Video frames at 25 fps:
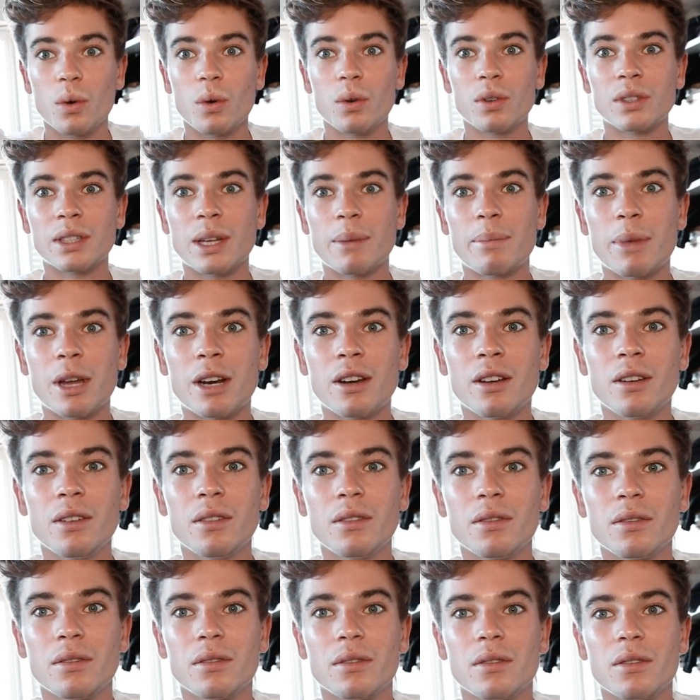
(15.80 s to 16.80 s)
Is that better?
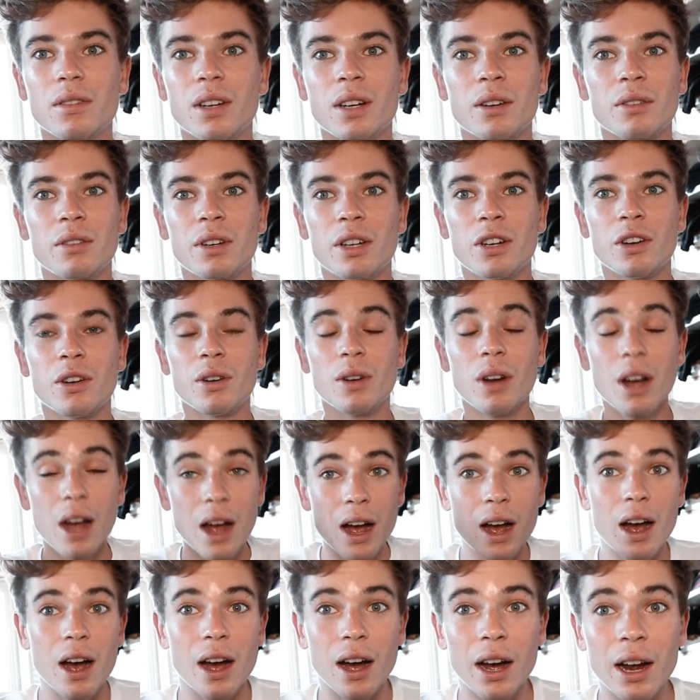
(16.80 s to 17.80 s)
I don't really know.
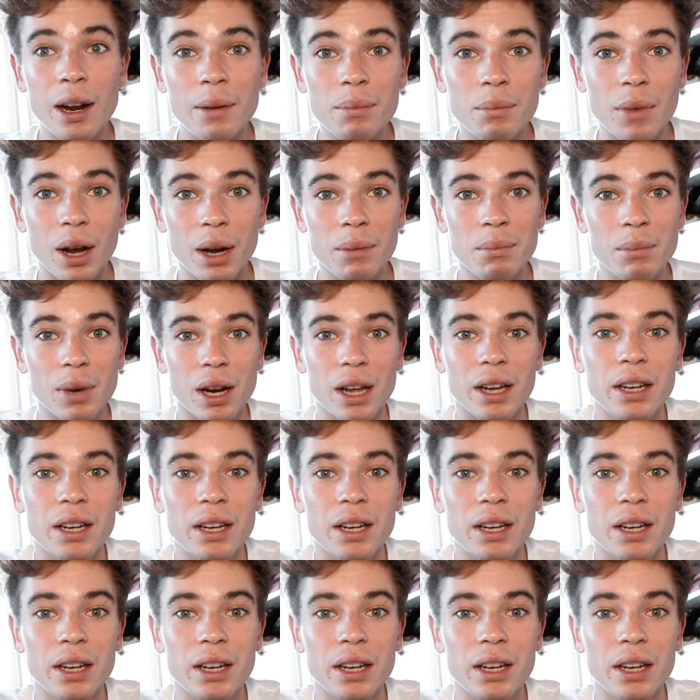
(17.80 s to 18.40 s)
I'm